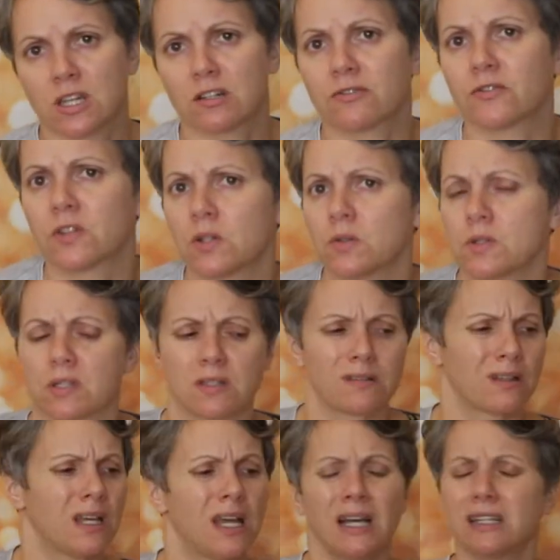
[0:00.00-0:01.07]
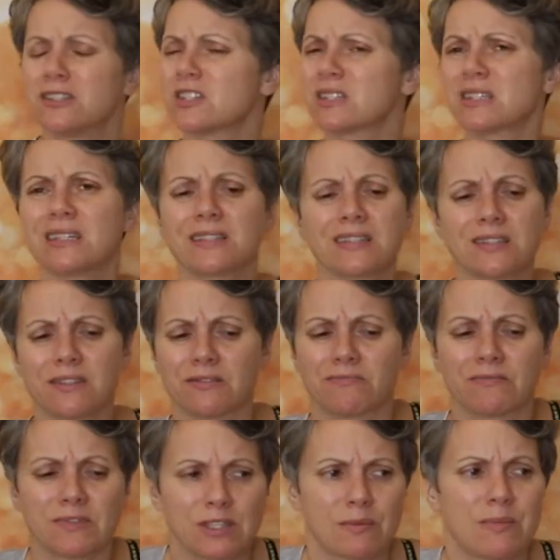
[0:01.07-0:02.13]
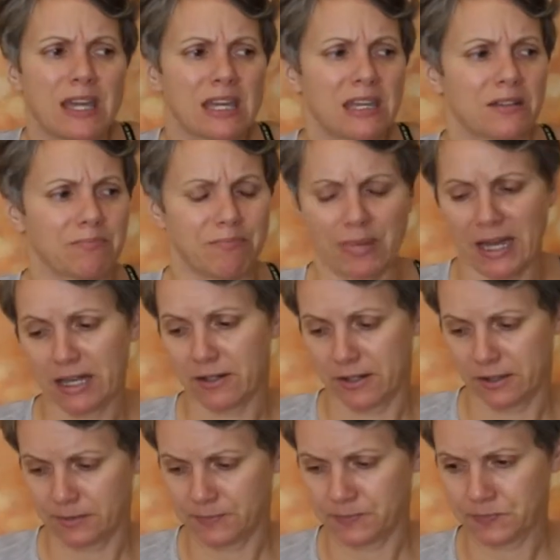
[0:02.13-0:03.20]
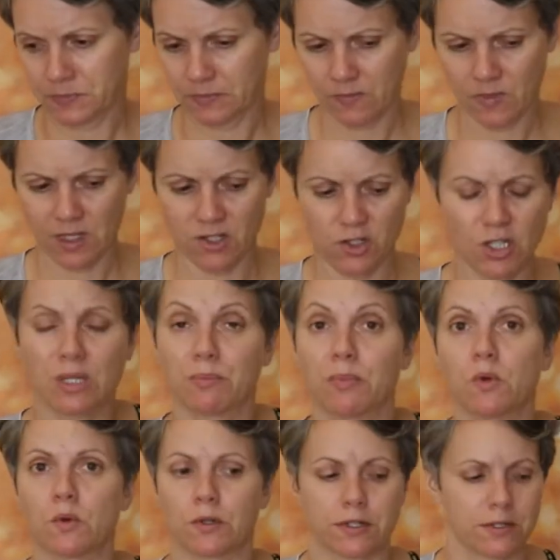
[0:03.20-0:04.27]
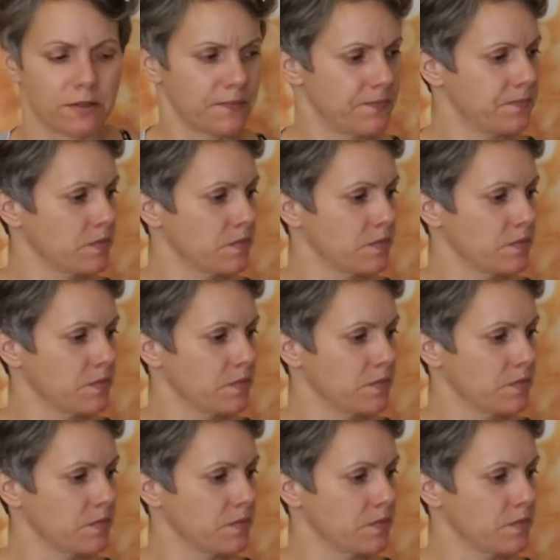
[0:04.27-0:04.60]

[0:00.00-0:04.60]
that are frozen, just because to make it better, because you get bored.